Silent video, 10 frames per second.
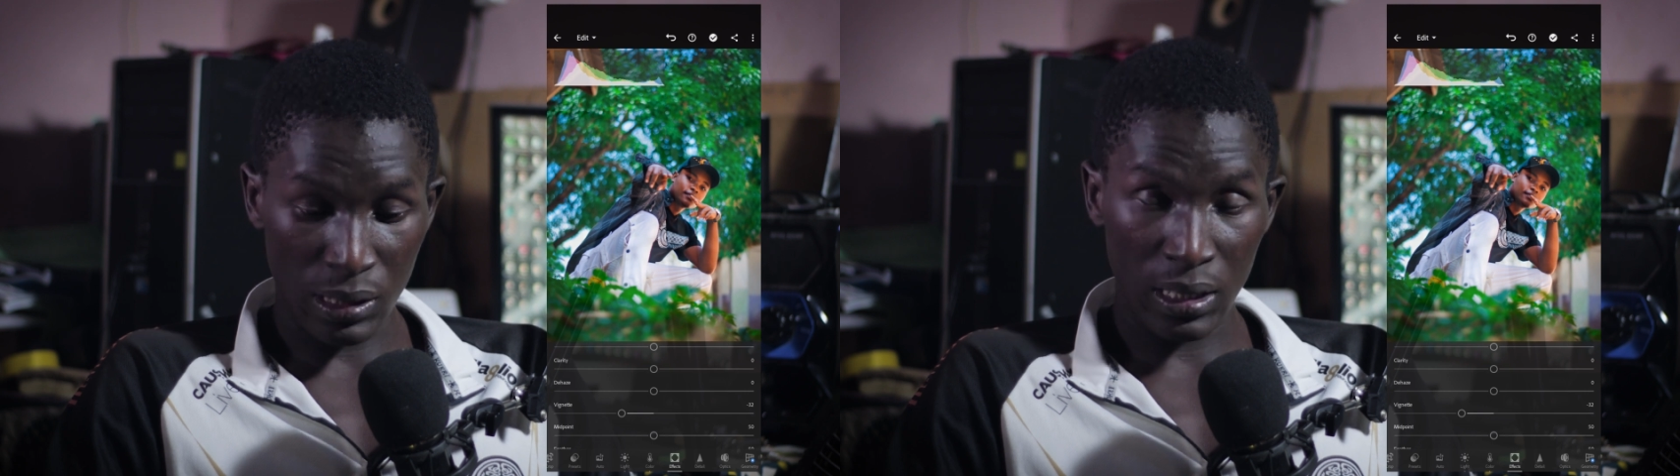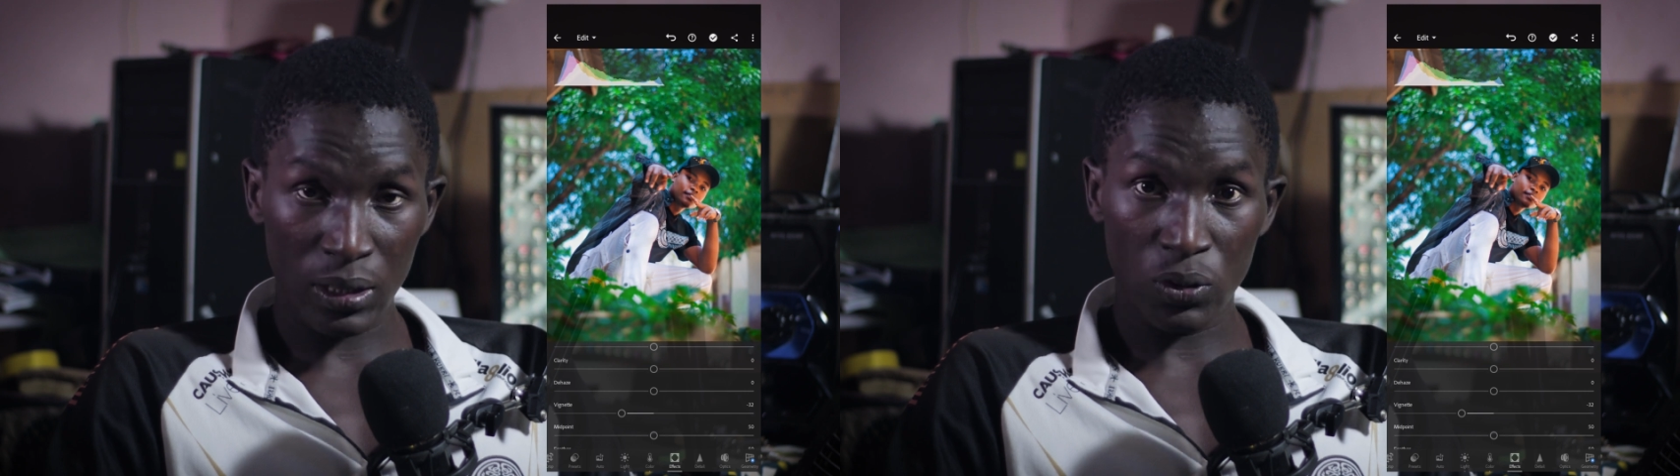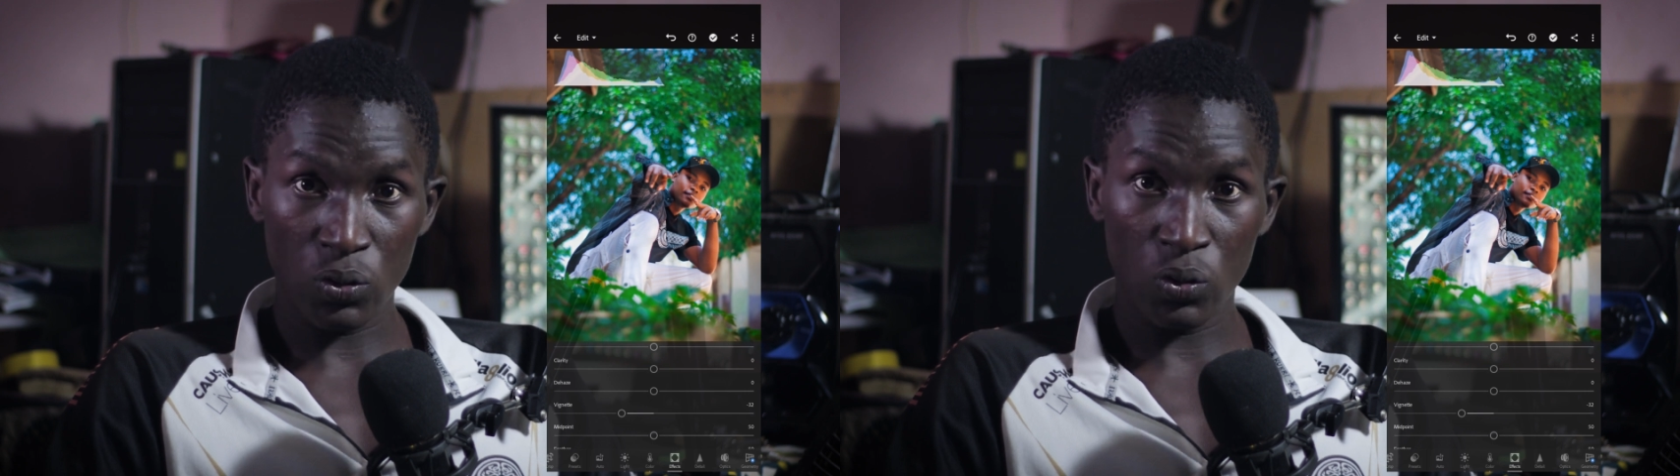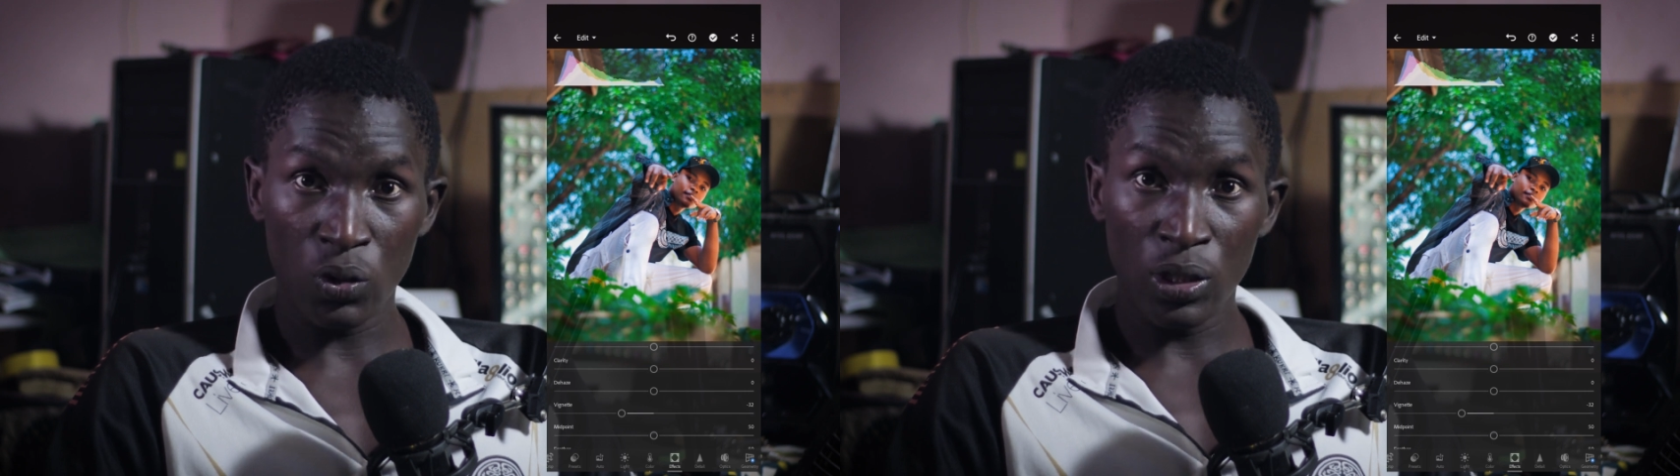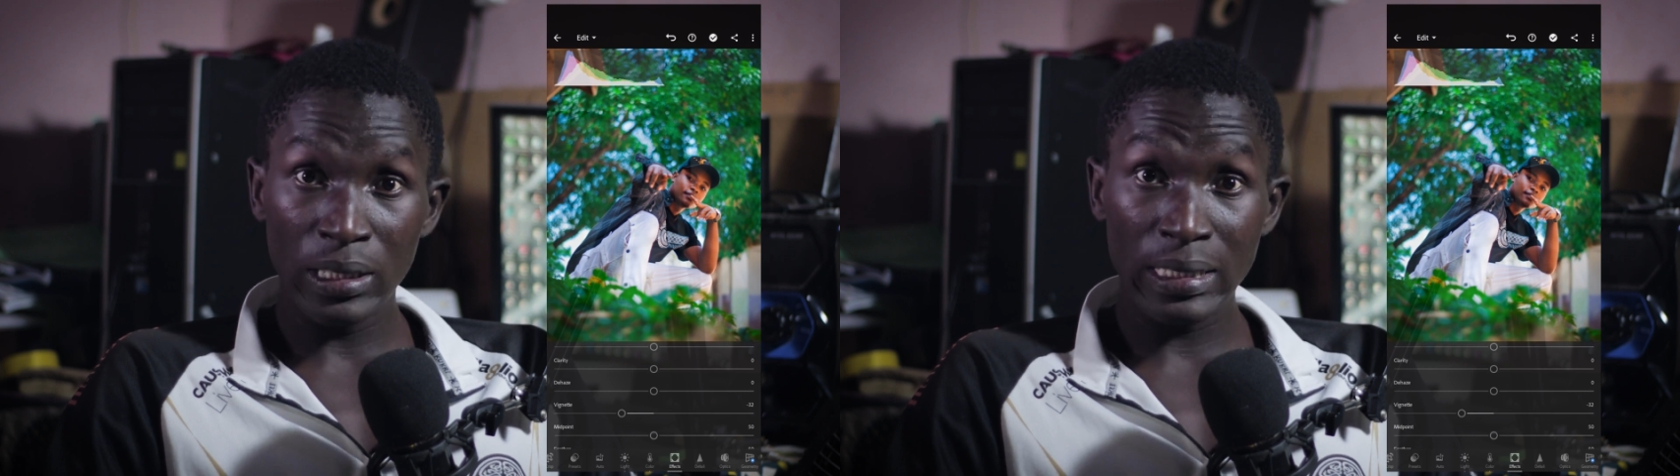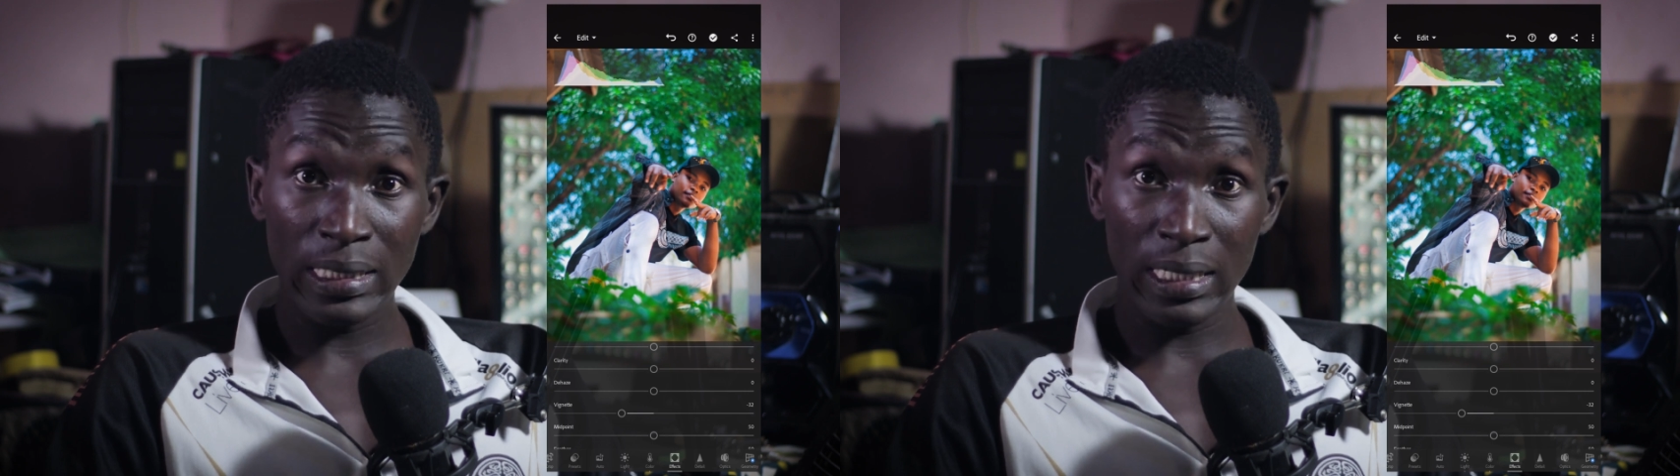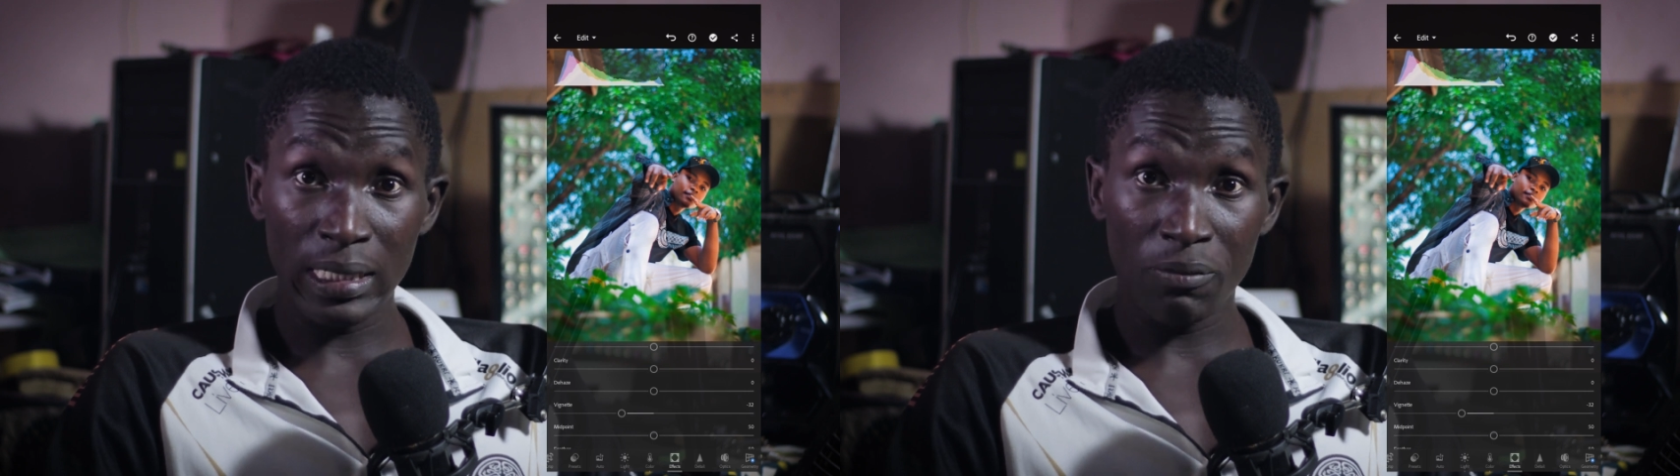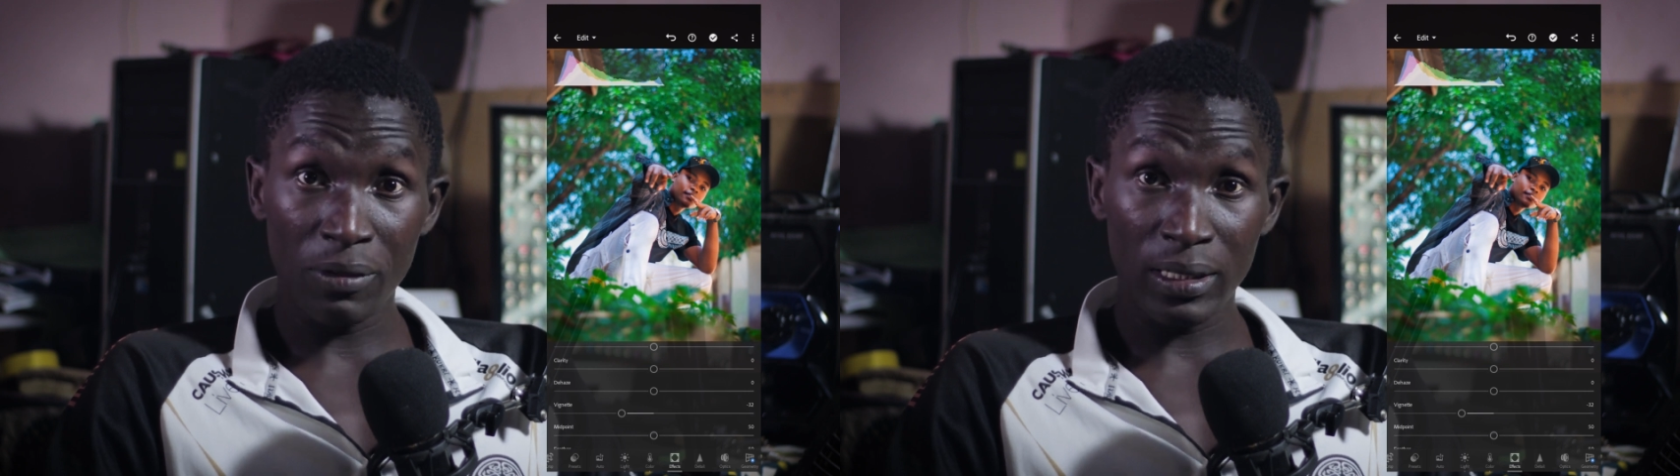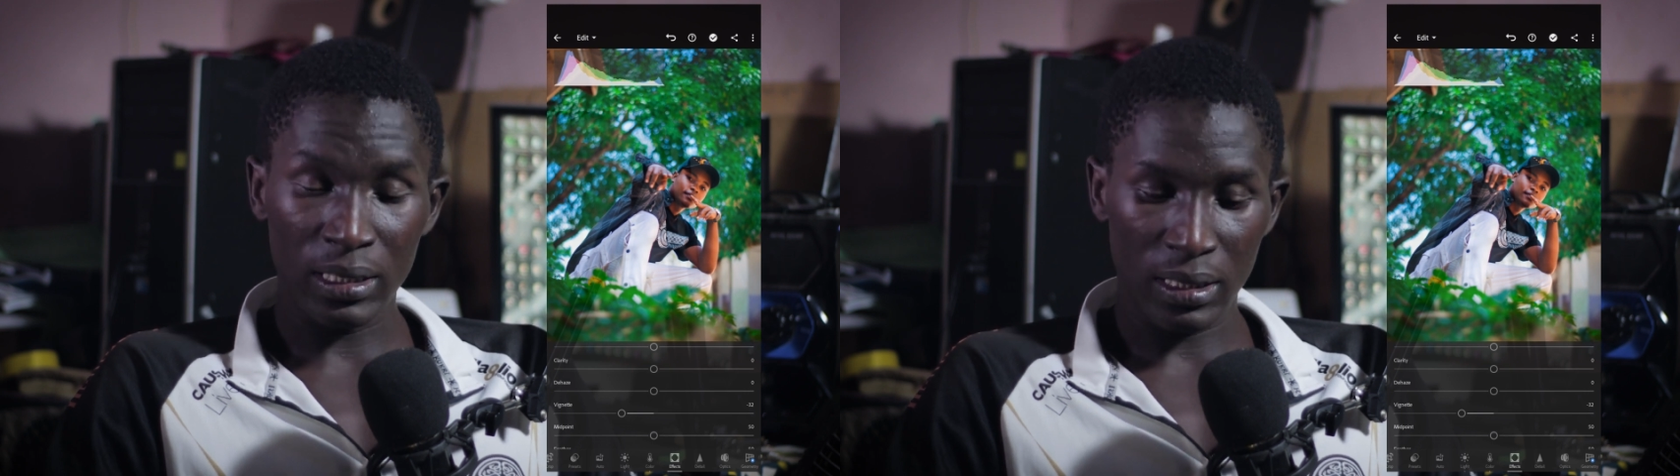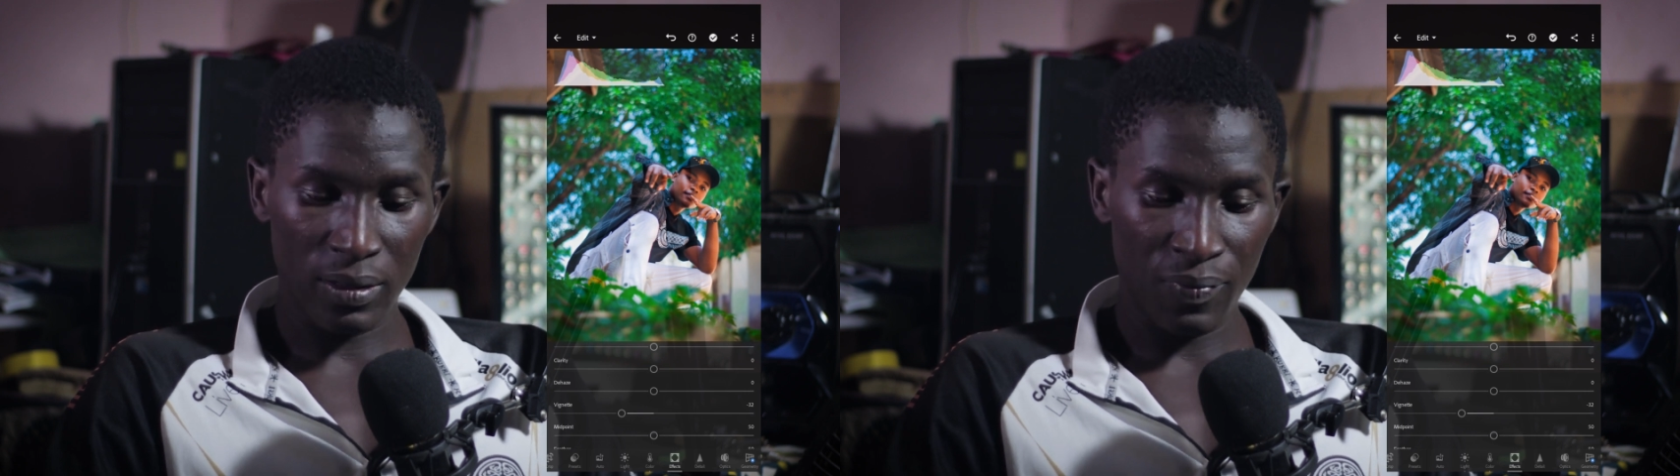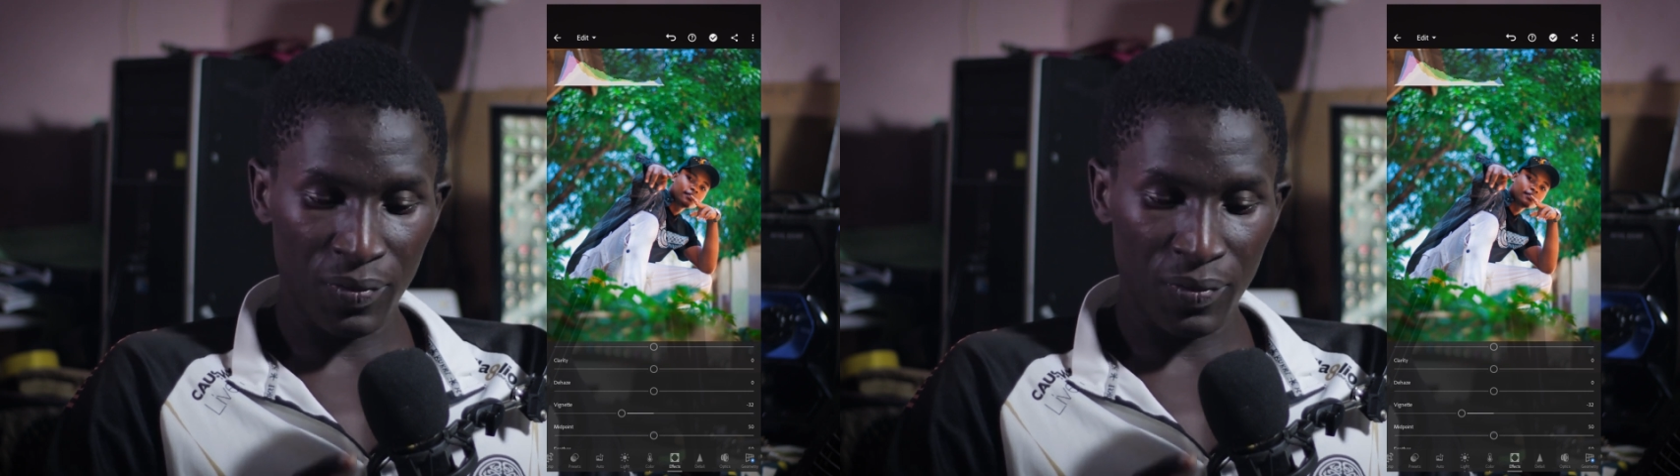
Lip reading: trying to see this picture